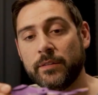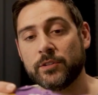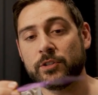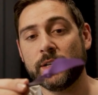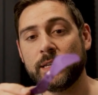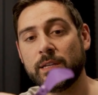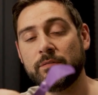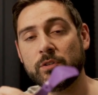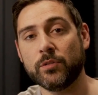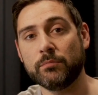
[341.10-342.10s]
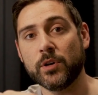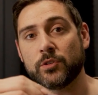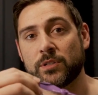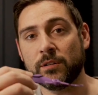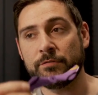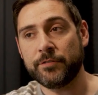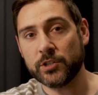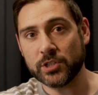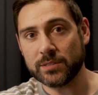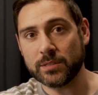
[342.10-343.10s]
These are going to give you the most
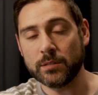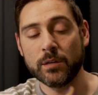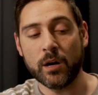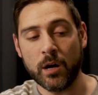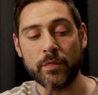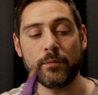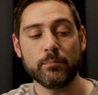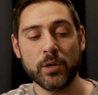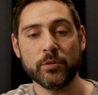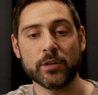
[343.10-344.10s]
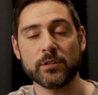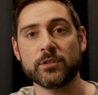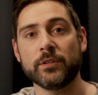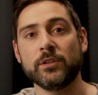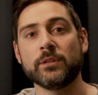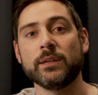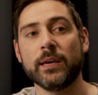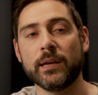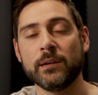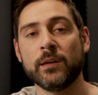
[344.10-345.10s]
efficiency on the motor so that you can
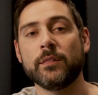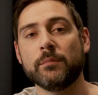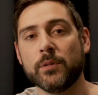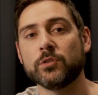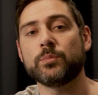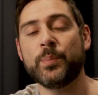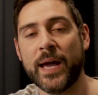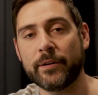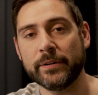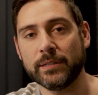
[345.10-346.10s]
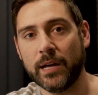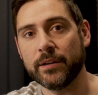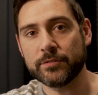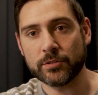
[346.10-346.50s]
get the most battery life,